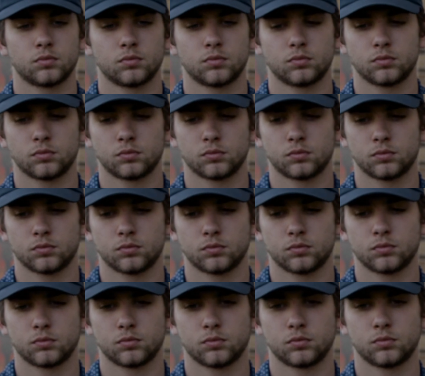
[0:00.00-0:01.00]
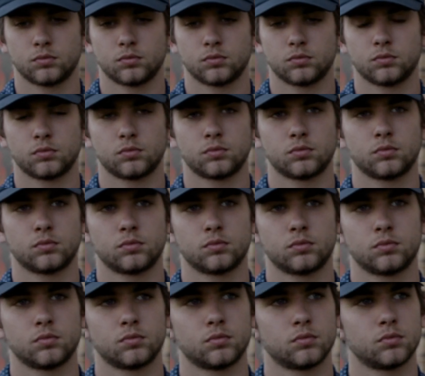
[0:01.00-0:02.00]

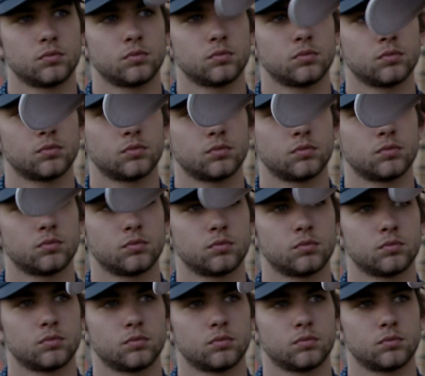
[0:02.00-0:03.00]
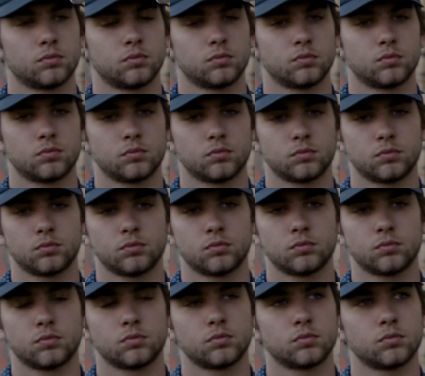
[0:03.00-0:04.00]

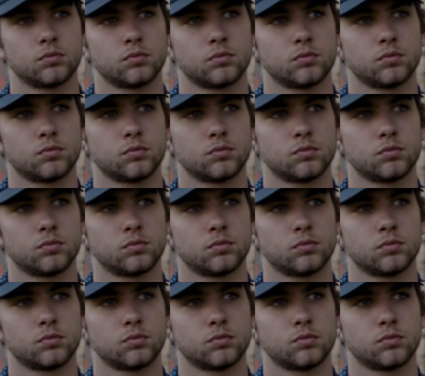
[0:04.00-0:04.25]
(not speaking)